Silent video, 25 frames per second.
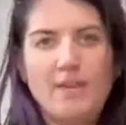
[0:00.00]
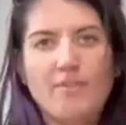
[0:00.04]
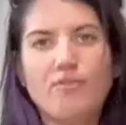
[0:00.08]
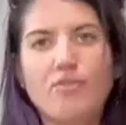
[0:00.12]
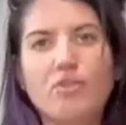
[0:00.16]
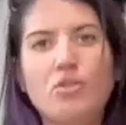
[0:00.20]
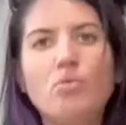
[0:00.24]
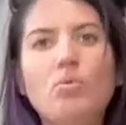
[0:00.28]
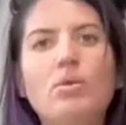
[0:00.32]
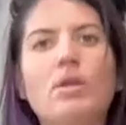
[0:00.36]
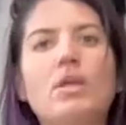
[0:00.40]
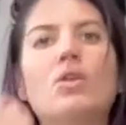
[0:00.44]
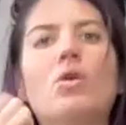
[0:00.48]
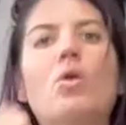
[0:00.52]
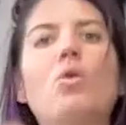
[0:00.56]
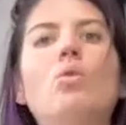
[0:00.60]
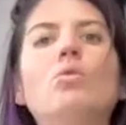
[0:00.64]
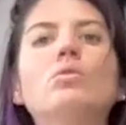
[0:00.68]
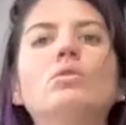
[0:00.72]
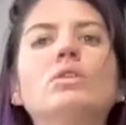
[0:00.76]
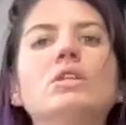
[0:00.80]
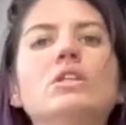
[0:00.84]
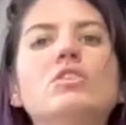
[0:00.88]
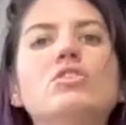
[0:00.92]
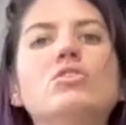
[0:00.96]
If you can
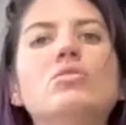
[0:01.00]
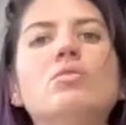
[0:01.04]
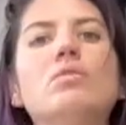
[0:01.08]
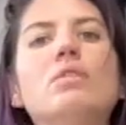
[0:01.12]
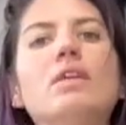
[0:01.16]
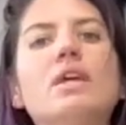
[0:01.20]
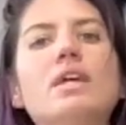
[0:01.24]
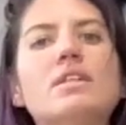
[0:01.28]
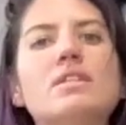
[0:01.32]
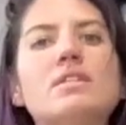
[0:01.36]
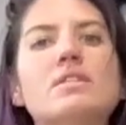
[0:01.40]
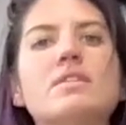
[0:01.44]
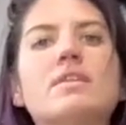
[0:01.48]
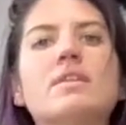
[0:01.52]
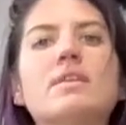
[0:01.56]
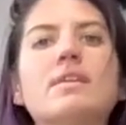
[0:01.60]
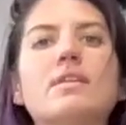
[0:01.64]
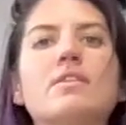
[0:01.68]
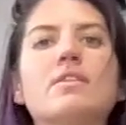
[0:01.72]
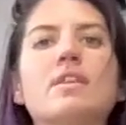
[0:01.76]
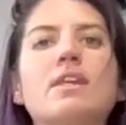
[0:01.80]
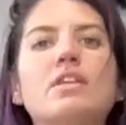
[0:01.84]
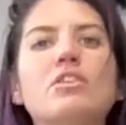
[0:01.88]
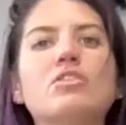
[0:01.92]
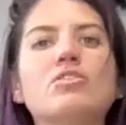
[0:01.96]
only do this,
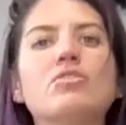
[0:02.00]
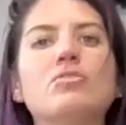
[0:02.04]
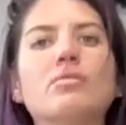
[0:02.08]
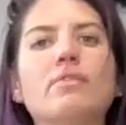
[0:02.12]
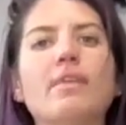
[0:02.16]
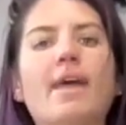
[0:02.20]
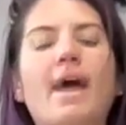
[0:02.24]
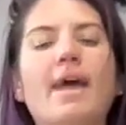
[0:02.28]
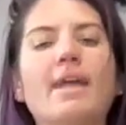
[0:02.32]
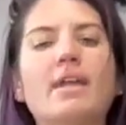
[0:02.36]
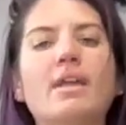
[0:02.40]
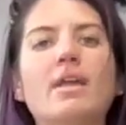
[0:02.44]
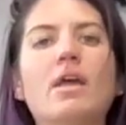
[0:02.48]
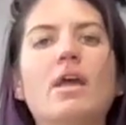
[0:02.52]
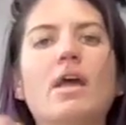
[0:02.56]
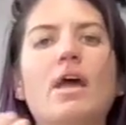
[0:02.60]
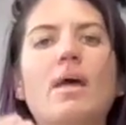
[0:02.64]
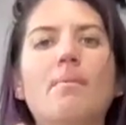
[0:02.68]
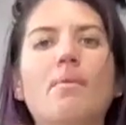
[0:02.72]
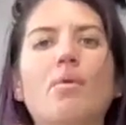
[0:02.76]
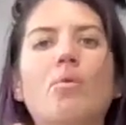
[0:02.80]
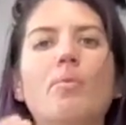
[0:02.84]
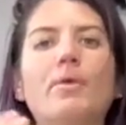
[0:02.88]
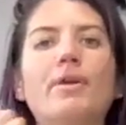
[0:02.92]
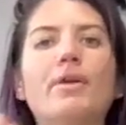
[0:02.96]
then do that.
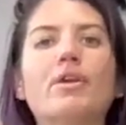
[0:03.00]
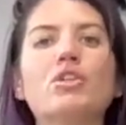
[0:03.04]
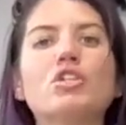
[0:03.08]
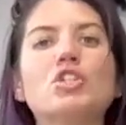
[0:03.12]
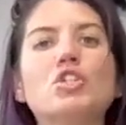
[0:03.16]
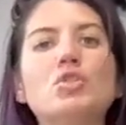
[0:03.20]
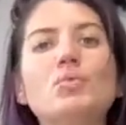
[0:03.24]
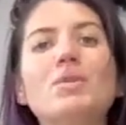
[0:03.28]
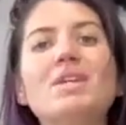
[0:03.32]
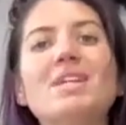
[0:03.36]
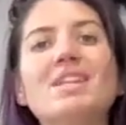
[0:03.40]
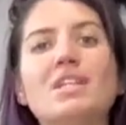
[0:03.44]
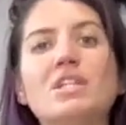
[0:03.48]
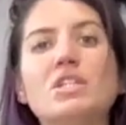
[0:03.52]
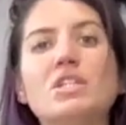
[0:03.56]
But we are doing